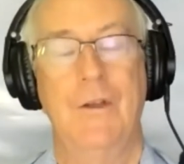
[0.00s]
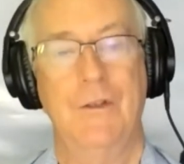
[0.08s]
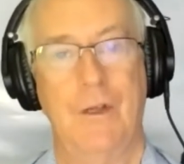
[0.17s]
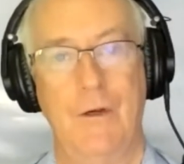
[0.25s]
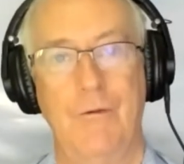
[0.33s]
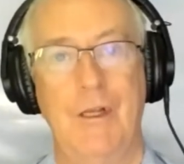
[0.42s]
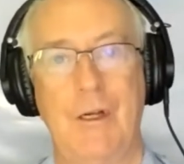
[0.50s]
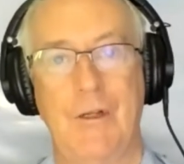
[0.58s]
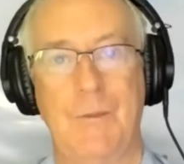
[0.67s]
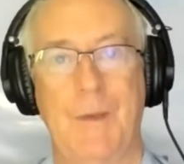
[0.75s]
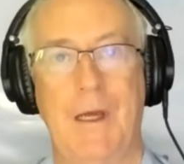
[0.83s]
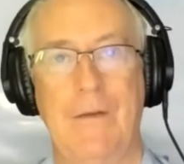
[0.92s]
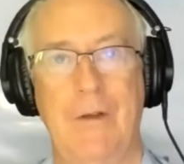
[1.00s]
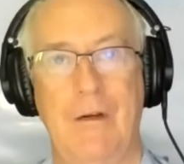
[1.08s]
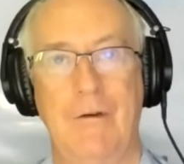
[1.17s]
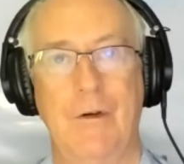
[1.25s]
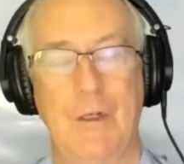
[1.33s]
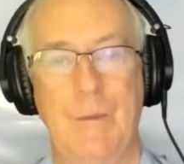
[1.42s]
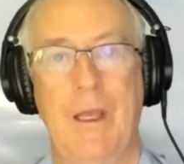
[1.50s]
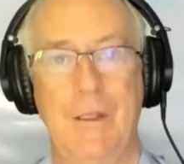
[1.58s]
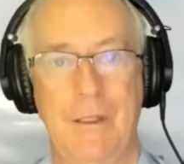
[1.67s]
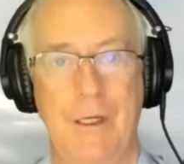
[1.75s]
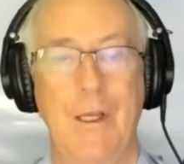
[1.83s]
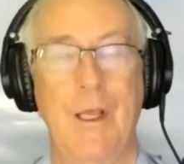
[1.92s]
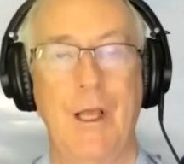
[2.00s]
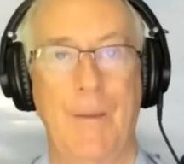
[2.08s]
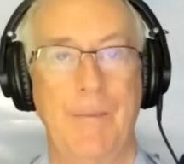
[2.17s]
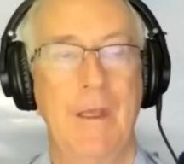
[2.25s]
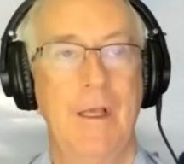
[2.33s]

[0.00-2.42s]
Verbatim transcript: So mm-hmm. credit is part of aggregate demand and income.